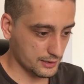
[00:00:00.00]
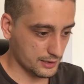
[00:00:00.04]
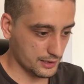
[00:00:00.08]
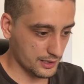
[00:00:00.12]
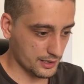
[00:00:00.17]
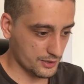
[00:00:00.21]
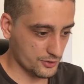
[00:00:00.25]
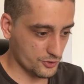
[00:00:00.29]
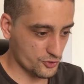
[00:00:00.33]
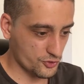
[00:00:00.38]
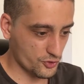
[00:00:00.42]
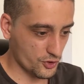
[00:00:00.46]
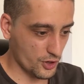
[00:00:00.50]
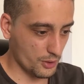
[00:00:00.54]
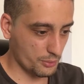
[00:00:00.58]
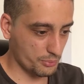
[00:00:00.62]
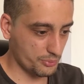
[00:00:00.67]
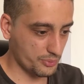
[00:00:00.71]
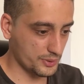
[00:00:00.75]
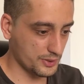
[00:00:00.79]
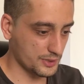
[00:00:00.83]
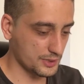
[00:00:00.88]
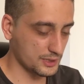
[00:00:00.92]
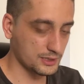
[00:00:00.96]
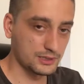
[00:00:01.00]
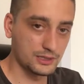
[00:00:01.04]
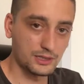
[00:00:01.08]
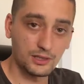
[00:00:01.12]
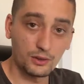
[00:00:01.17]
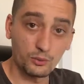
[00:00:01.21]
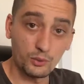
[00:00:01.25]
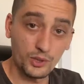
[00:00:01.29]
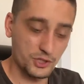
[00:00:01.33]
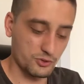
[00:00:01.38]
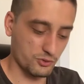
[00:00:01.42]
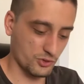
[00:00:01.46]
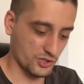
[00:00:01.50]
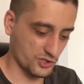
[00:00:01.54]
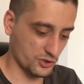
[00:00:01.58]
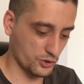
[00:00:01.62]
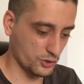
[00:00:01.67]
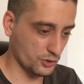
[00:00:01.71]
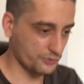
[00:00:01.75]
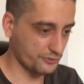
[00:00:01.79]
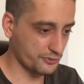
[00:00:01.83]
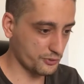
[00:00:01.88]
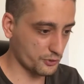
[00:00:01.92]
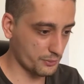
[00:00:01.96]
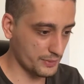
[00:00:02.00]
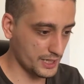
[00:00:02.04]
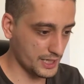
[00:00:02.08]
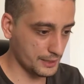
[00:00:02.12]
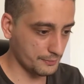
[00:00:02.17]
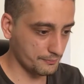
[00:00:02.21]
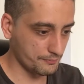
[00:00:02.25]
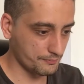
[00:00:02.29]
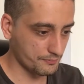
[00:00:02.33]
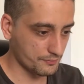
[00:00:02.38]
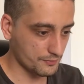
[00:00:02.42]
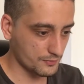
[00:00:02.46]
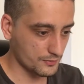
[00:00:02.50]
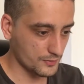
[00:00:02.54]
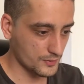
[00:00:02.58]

a drop, which was good for me,